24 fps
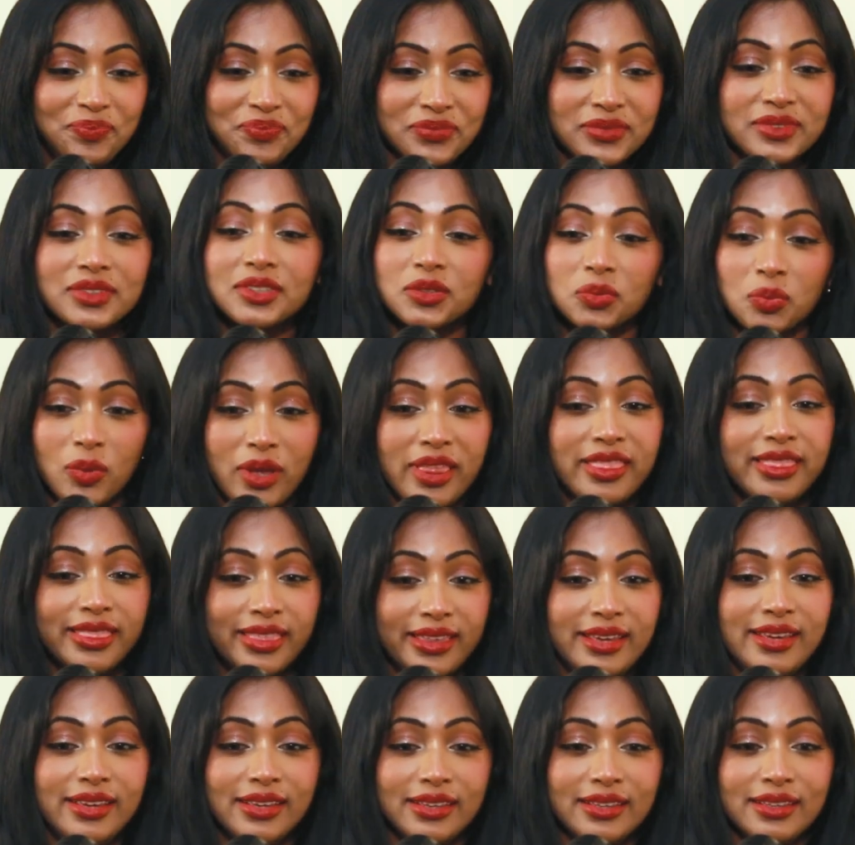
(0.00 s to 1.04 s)
it's one
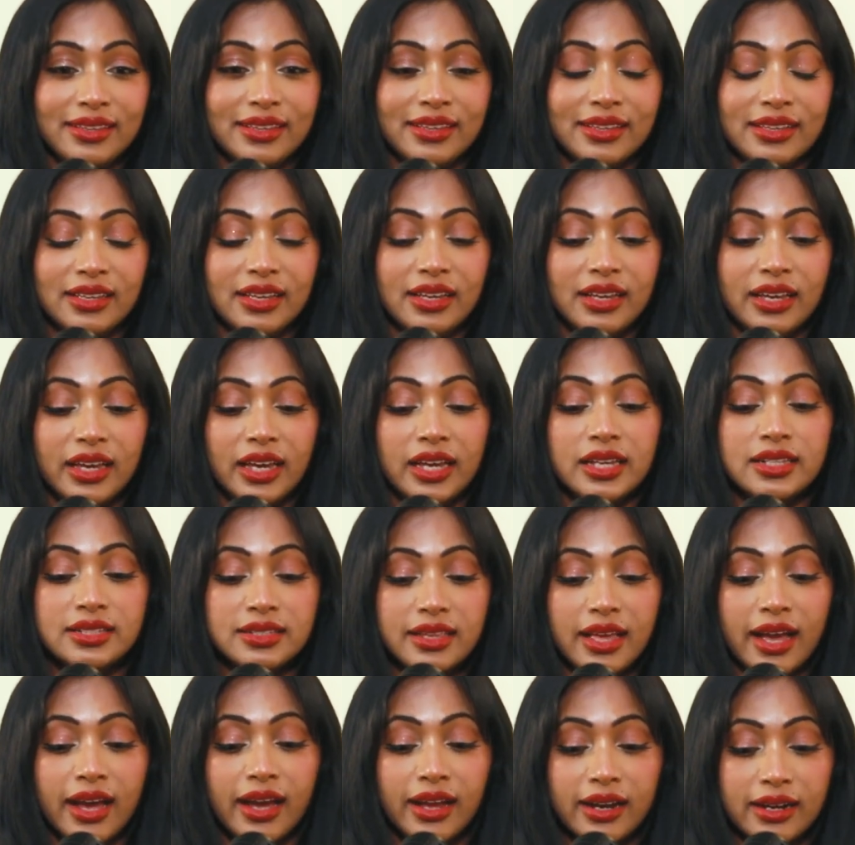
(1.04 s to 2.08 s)
thing, is
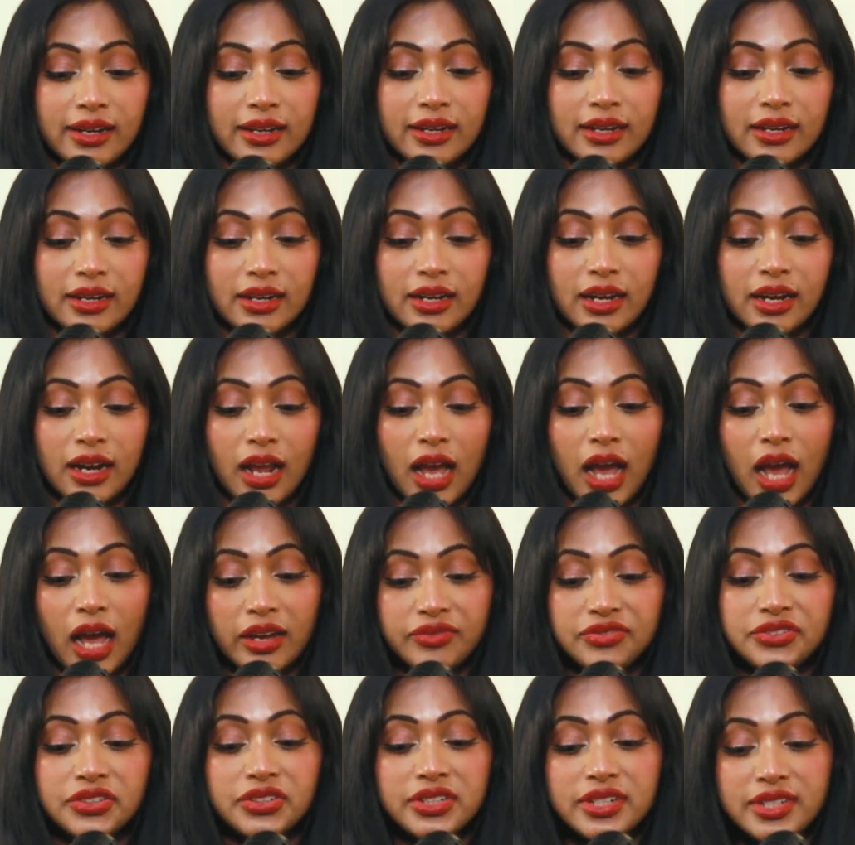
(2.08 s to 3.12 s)
that
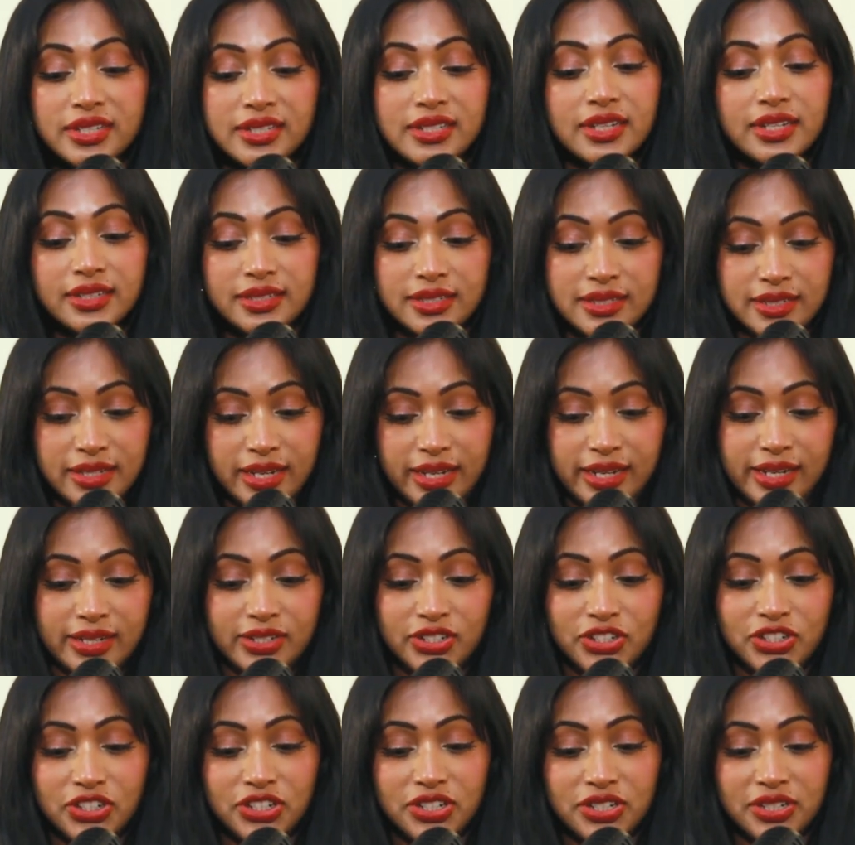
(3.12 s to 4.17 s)
after a certain
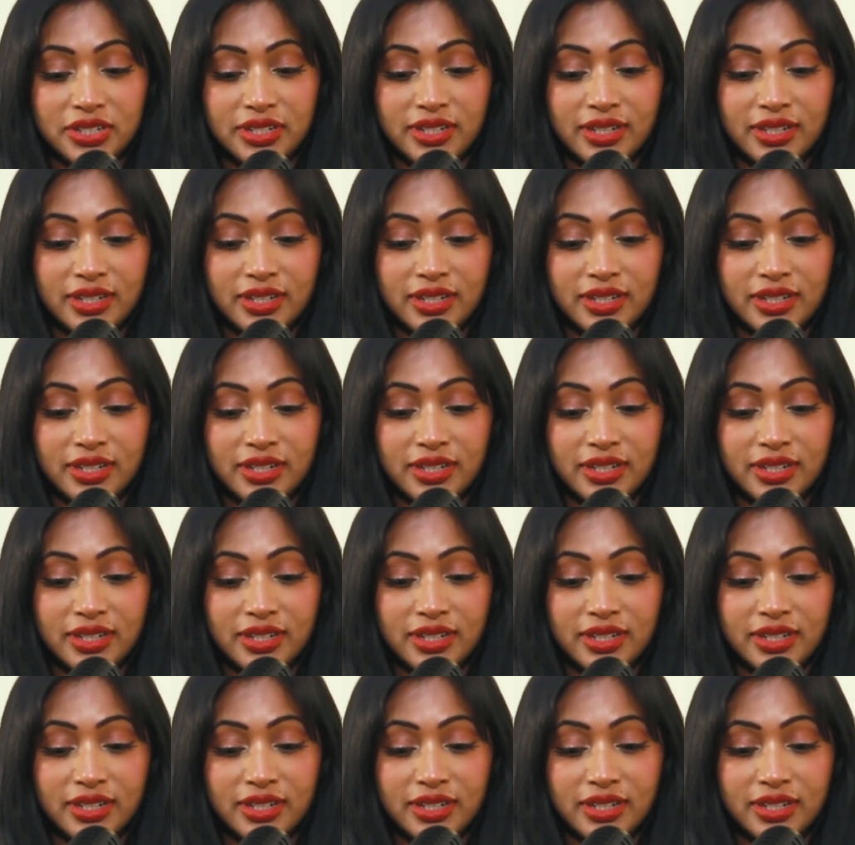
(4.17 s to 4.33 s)
age,